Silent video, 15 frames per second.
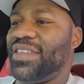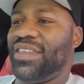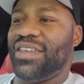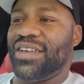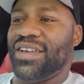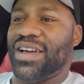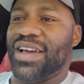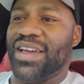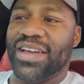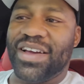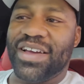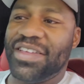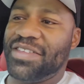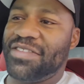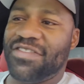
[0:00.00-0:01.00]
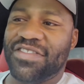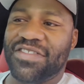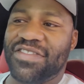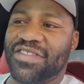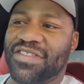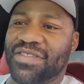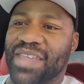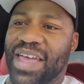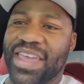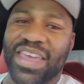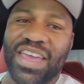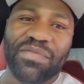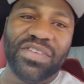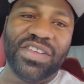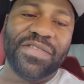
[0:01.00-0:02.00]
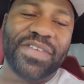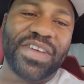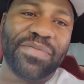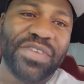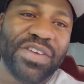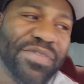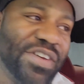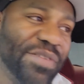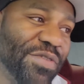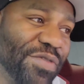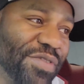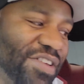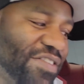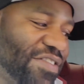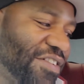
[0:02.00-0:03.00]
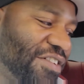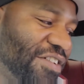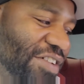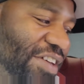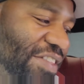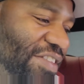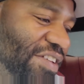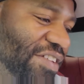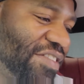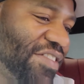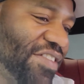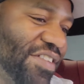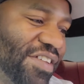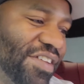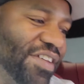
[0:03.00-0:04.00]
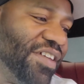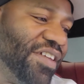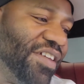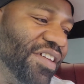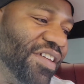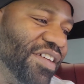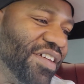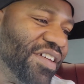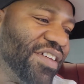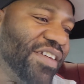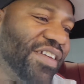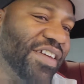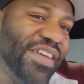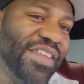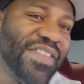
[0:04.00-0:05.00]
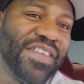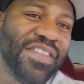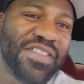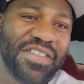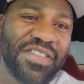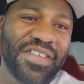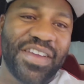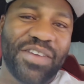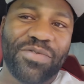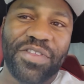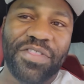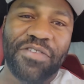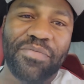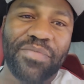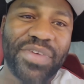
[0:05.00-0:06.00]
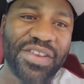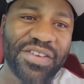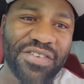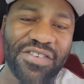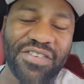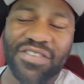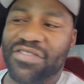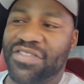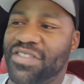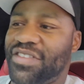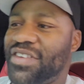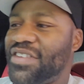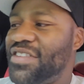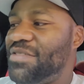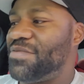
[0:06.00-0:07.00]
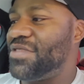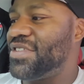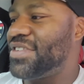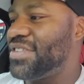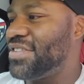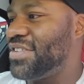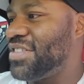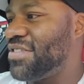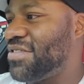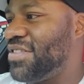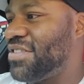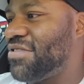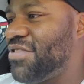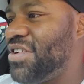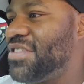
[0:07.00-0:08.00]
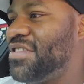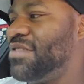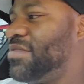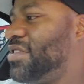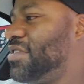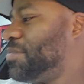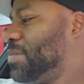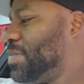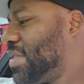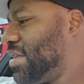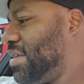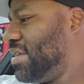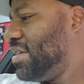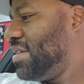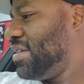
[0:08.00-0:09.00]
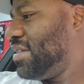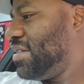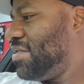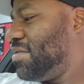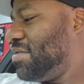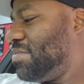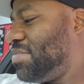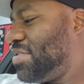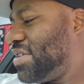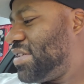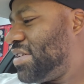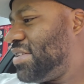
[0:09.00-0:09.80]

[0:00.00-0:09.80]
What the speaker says: I can't believe like BMW released a car like this, and this is like one of their mid cars. Like, come on, that's crazy to me. But